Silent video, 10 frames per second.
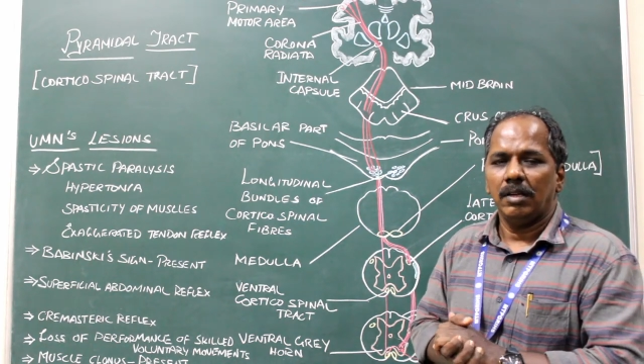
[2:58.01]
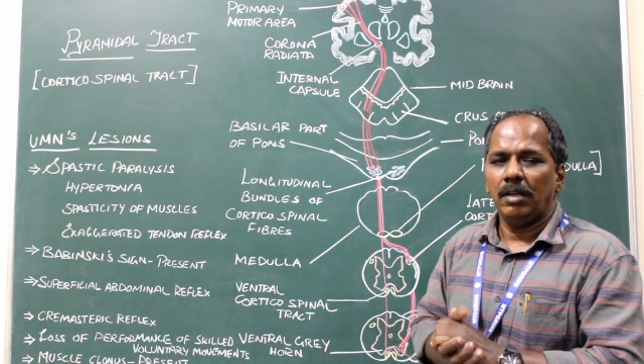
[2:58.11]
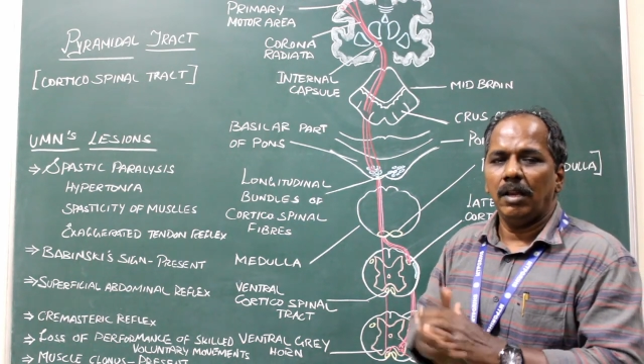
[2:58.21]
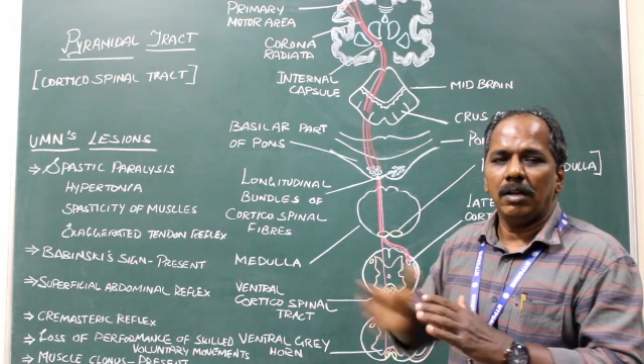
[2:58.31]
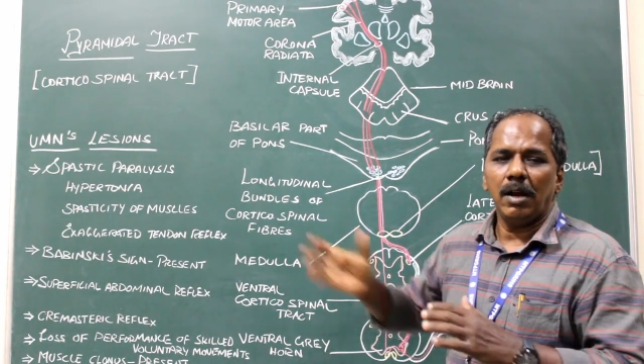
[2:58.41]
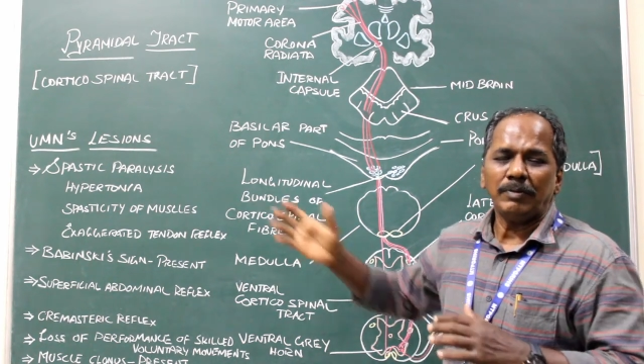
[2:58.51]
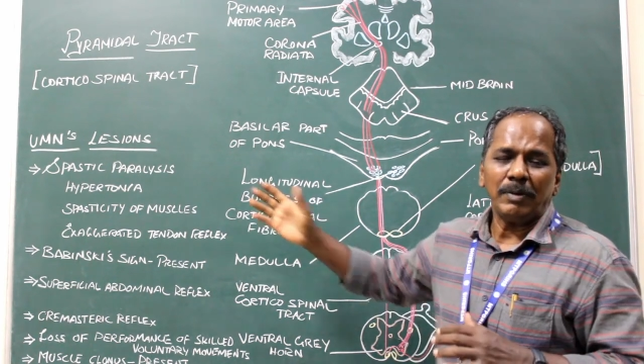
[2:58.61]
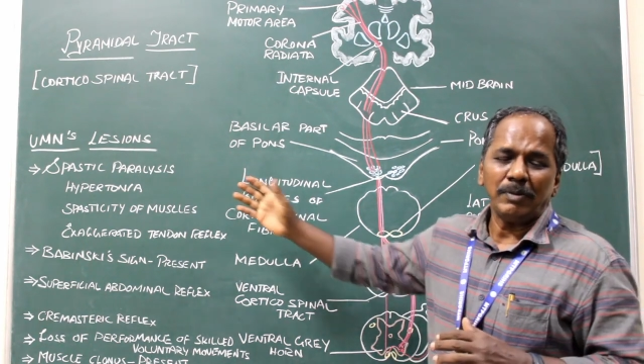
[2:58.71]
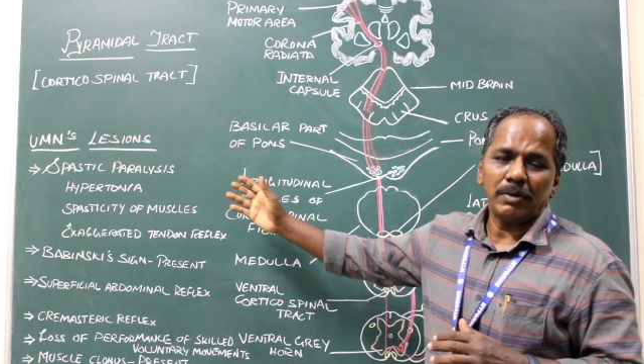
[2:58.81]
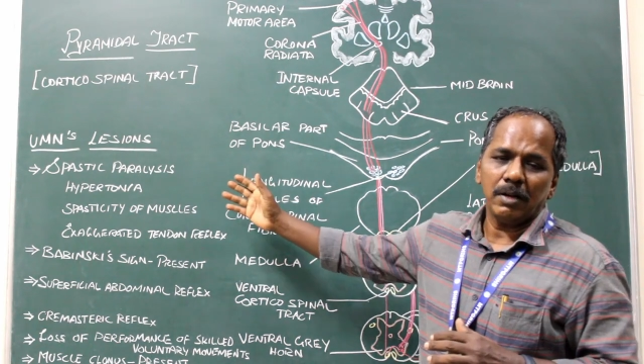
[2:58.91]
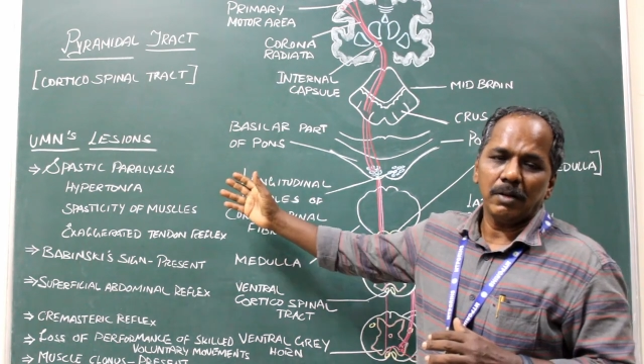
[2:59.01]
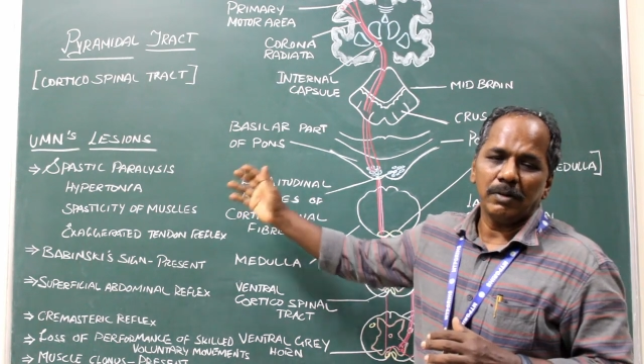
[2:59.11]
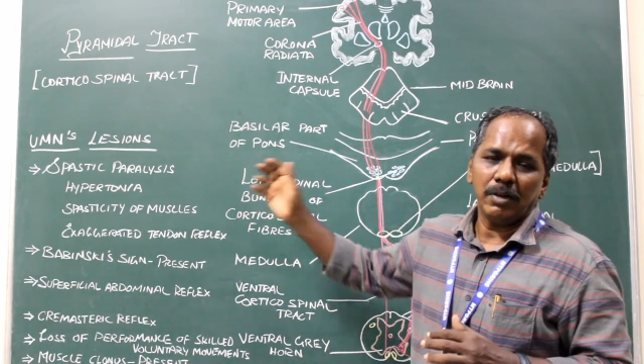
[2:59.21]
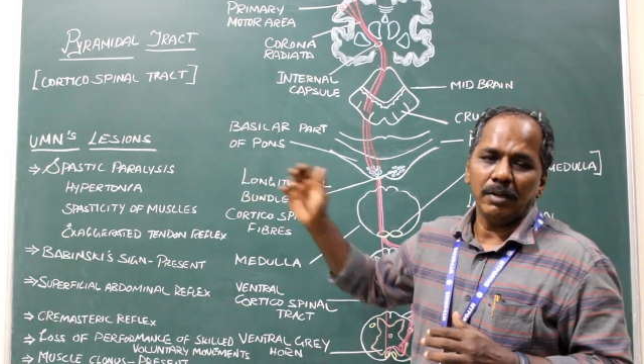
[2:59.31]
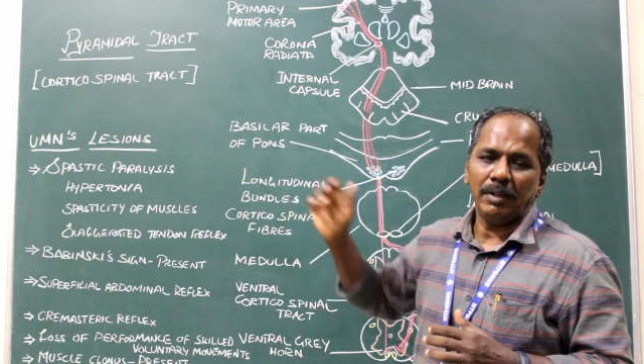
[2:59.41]
in upper motor
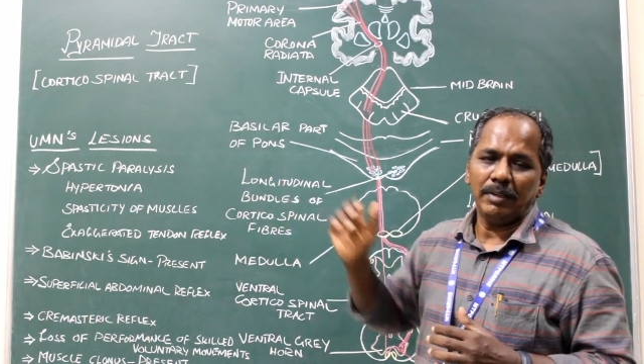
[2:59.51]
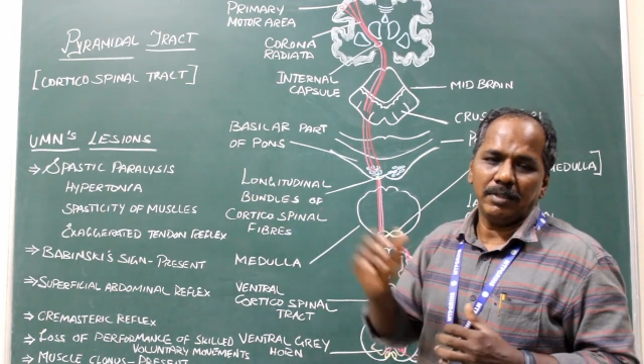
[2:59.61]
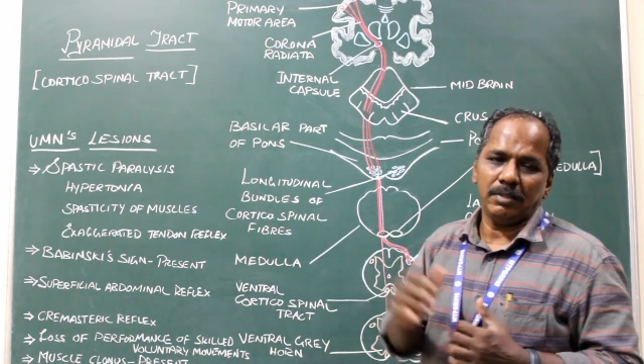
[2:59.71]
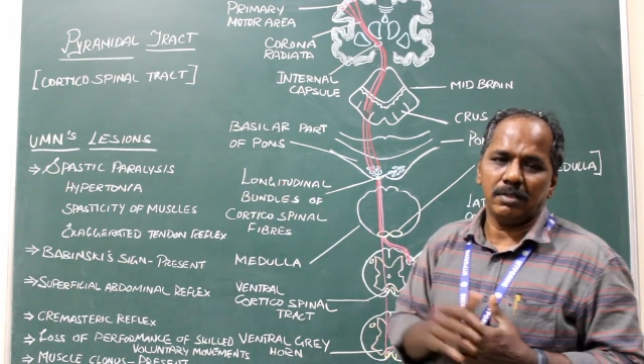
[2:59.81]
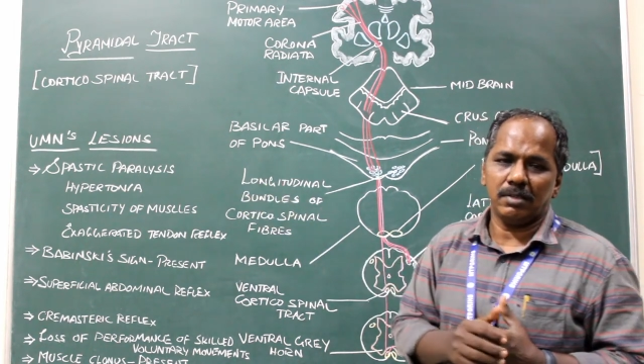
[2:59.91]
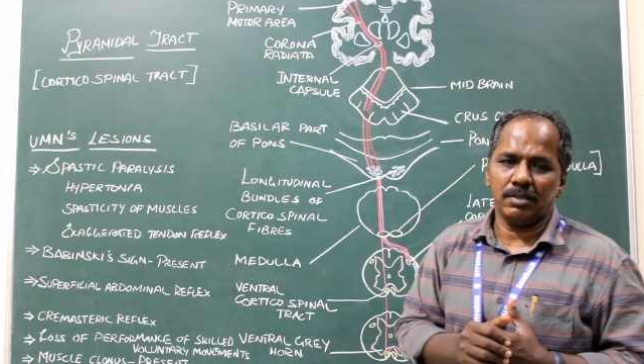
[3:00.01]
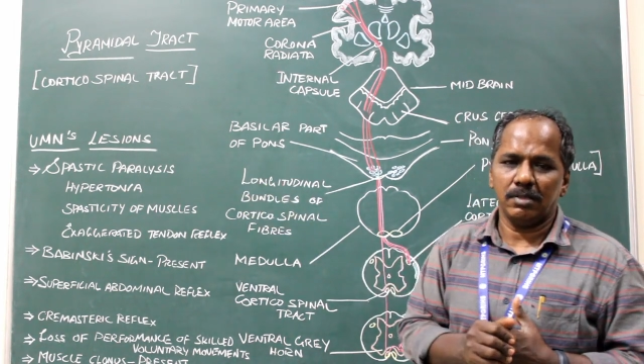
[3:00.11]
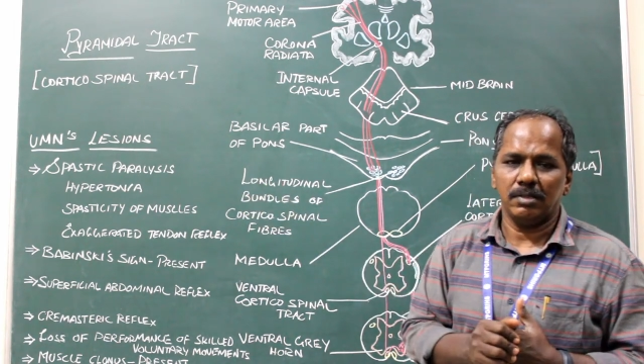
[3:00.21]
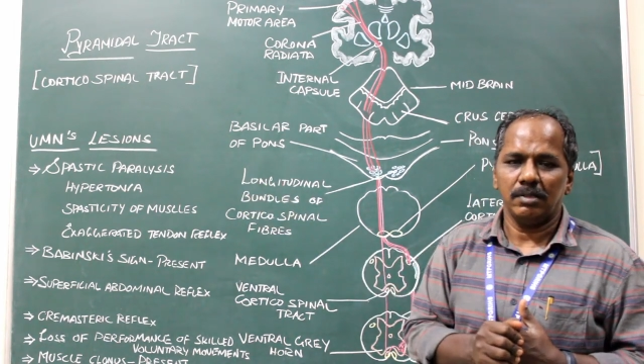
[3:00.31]
neuron lesions.